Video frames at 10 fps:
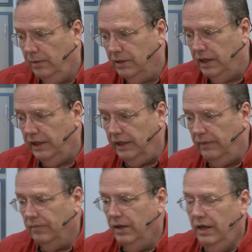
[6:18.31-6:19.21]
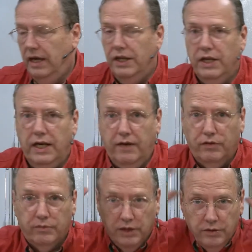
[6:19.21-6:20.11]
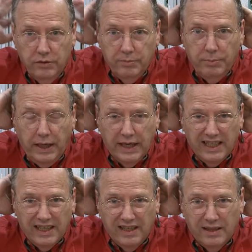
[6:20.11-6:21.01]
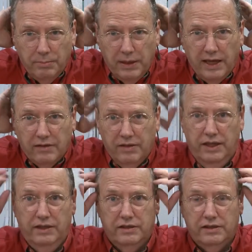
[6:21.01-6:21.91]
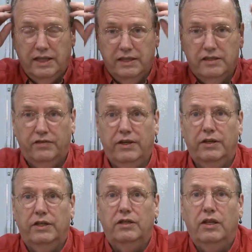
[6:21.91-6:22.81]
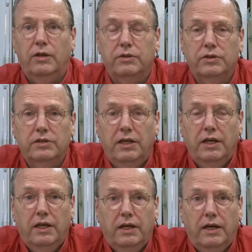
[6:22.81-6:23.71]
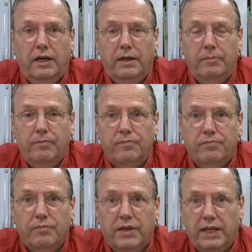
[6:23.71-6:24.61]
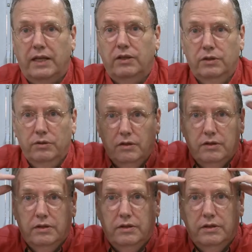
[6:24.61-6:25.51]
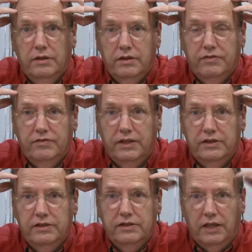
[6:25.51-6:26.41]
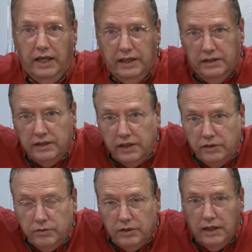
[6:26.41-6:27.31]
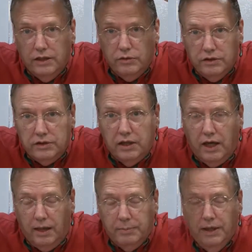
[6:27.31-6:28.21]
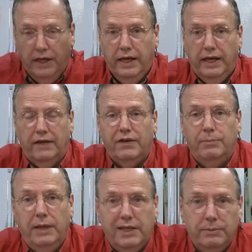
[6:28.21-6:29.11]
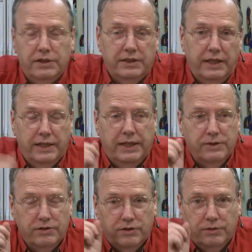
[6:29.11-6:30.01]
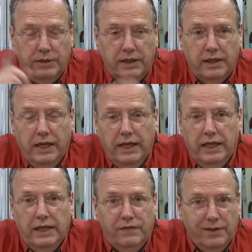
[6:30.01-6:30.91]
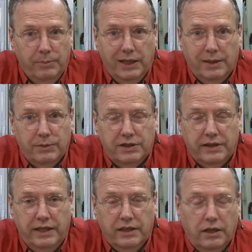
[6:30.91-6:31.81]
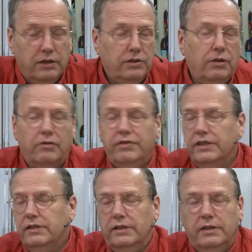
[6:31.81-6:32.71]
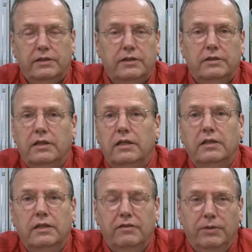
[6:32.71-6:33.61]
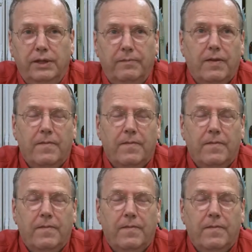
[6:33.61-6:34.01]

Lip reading: cutting it. And then after I do the back, and I cut the back and the sides fairly close, then I'll do the front sides, and I'll do the top. And if I make a mistake, here's the trick. If you make a mistake, don't fix it. Just live with it.